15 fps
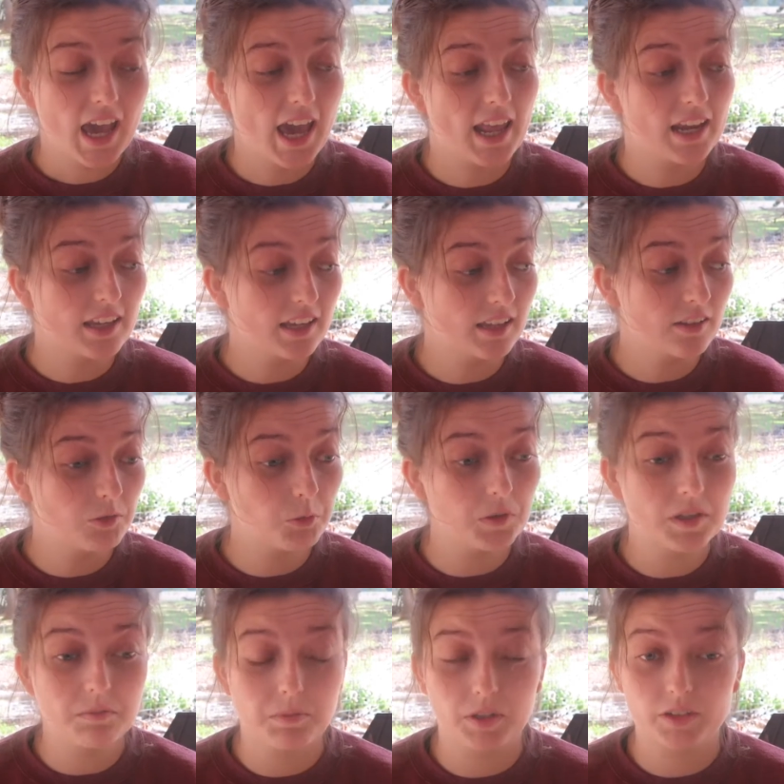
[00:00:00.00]
And it gets
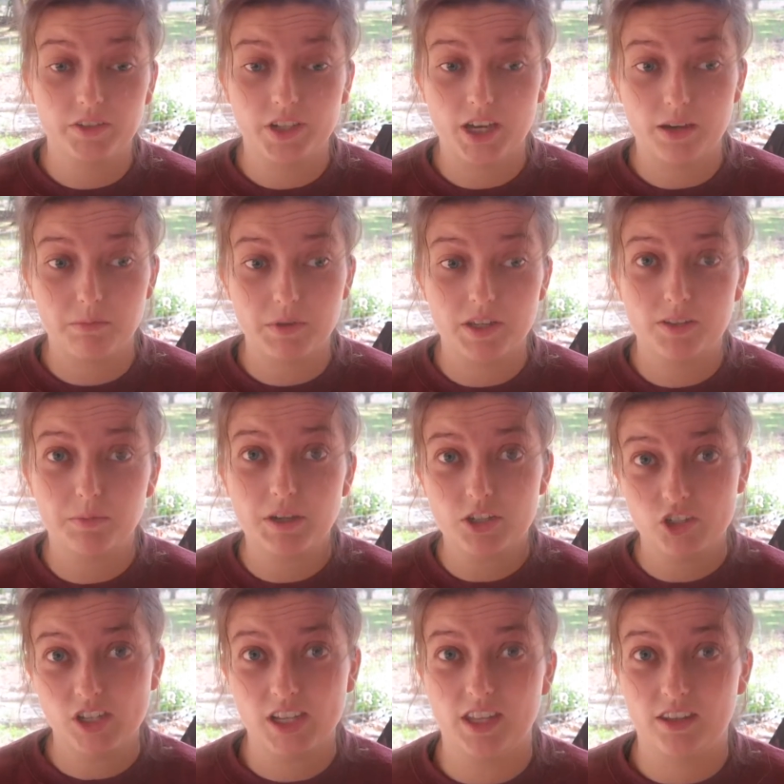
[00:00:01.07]
really built up,
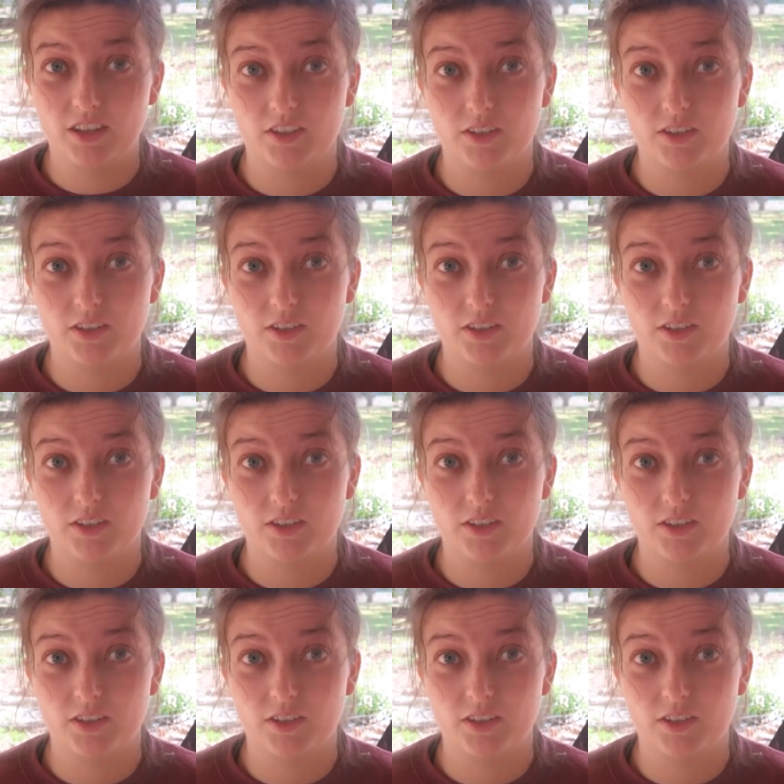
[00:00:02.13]
especially in